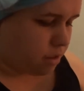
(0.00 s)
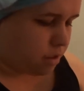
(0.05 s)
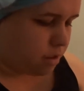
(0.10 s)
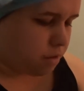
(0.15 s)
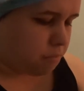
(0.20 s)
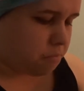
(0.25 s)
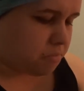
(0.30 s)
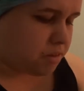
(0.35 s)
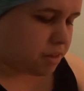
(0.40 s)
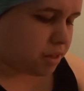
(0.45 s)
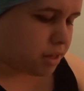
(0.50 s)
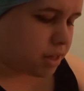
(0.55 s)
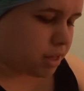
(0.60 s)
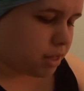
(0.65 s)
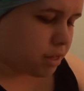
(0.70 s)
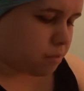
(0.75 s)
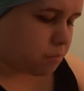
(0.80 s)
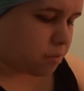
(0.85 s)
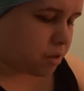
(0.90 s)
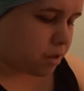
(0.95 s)
I'm
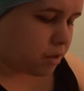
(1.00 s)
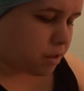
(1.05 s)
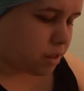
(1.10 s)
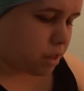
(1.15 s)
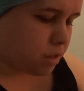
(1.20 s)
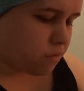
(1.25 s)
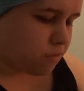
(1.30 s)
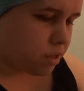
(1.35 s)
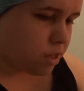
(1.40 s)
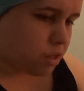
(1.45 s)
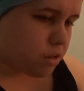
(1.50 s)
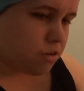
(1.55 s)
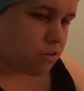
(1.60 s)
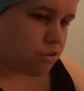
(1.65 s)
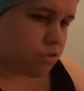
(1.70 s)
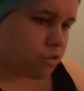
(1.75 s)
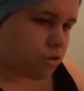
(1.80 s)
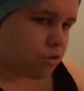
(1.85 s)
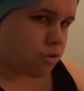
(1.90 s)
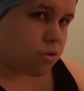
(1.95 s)
thinking about giving it
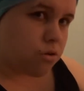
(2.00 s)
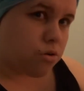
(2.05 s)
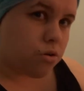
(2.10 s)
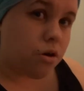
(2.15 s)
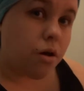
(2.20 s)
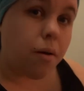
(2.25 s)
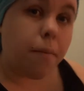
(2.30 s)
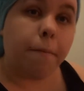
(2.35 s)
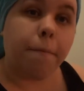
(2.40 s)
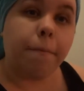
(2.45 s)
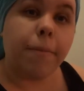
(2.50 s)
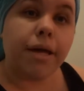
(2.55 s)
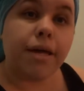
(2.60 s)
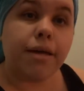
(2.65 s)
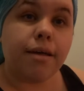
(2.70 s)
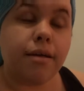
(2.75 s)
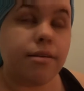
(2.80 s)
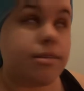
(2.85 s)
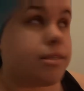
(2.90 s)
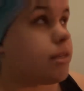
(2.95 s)
to my
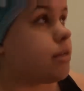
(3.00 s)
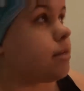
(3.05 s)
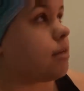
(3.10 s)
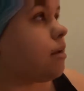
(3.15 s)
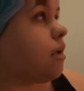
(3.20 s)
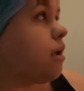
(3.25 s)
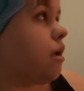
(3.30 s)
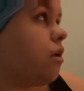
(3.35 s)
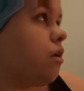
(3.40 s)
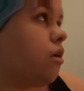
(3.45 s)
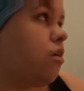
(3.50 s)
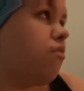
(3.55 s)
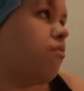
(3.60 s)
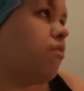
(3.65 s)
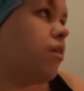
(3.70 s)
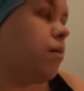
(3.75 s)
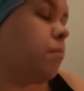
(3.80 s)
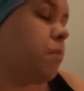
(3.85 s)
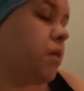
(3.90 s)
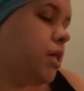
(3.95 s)
cousin and her
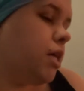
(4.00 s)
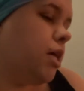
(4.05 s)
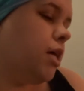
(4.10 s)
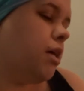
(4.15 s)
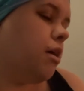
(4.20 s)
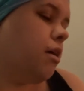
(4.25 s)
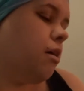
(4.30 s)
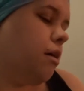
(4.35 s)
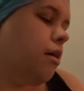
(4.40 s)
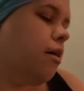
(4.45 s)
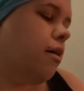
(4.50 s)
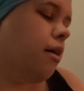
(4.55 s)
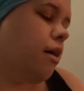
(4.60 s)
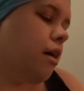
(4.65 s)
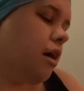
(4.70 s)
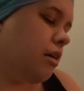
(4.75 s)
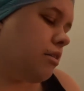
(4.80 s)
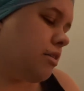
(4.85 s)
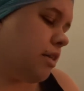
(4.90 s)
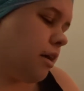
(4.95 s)
family
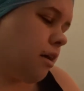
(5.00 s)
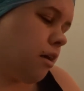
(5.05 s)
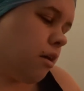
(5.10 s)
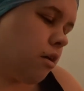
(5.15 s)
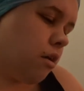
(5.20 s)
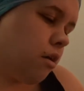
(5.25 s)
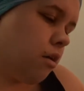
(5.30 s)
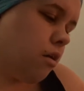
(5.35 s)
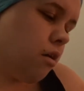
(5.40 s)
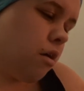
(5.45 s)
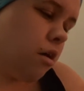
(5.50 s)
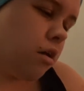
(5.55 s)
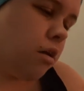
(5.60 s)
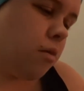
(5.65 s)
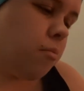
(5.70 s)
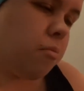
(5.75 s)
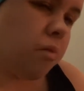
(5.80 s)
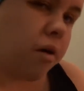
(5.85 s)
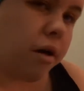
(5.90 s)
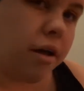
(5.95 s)
as like a, a
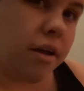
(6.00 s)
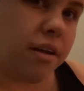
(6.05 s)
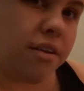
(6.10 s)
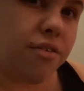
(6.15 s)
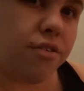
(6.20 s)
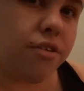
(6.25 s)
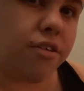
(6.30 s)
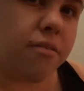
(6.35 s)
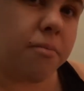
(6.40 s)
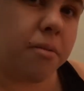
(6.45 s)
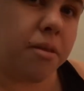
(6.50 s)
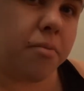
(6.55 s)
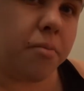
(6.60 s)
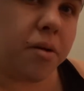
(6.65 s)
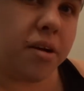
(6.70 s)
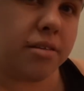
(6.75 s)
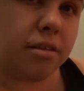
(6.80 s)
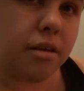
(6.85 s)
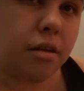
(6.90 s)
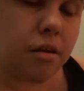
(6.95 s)
combined Christmas
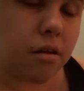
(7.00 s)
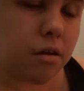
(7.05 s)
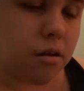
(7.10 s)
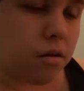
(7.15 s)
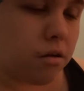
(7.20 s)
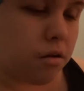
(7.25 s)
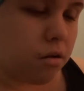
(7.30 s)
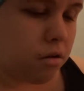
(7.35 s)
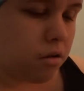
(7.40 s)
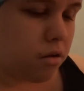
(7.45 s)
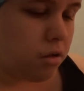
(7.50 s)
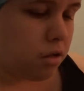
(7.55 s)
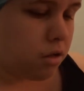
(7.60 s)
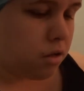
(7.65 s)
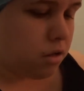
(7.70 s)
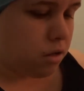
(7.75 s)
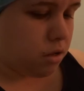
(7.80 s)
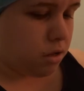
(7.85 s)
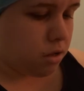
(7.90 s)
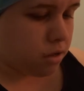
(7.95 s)
present,
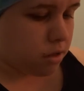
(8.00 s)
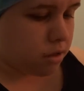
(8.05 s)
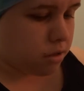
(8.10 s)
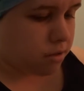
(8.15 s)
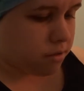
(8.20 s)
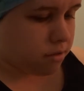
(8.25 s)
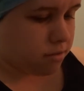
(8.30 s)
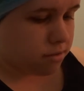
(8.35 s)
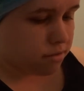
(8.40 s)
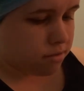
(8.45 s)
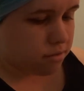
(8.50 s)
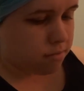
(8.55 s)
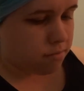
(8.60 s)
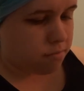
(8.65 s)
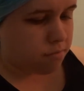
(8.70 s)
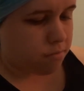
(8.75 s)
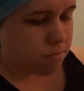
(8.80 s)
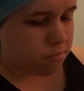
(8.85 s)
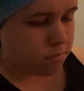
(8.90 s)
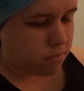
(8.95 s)
because
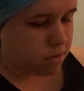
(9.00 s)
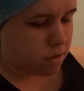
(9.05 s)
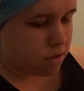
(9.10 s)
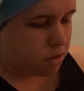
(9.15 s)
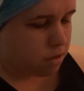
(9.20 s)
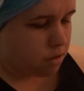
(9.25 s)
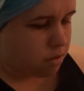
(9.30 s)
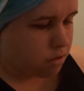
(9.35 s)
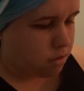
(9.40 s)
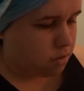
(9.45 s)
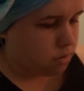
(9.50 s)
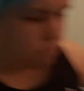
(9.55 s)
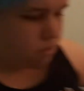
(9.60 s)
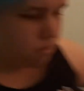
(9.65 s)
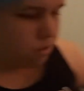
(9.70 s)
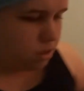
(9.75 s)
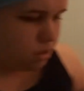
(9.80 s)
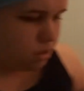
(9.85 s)
you